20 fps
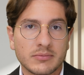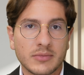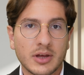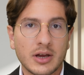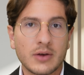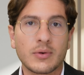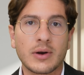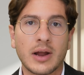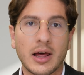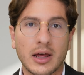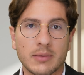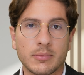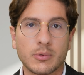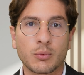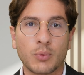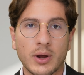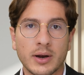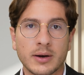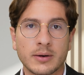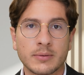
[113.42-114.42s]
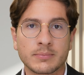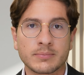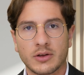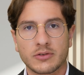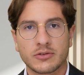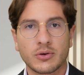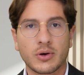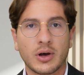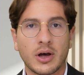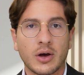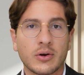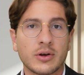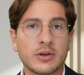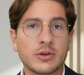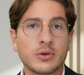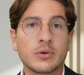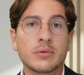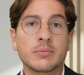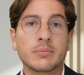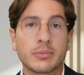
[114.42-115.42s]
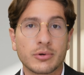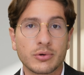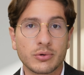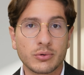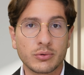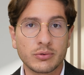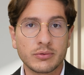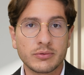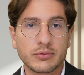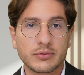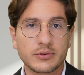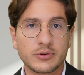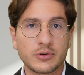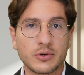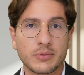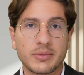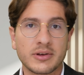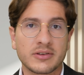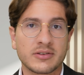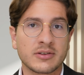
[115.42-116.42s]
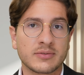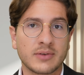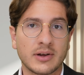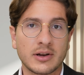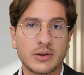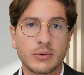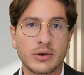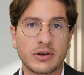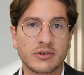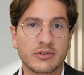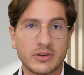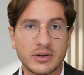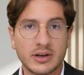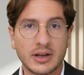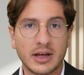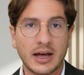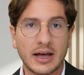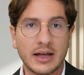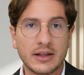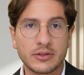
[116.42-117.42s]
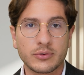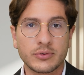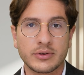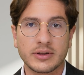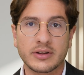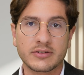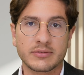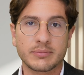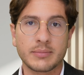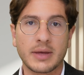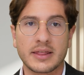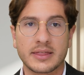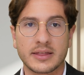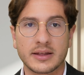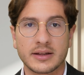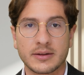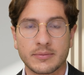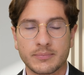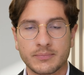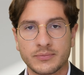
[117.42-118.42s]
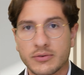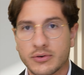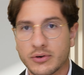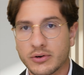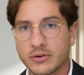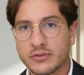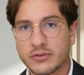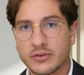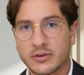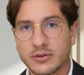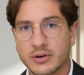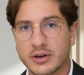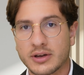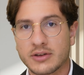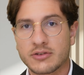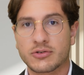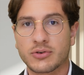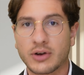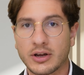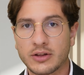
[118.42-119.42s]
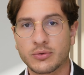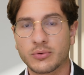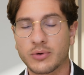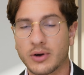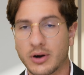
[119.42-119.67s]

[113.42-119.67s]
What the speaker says: a reliable one. So how can you improve your business valuation under this method? First, you can try to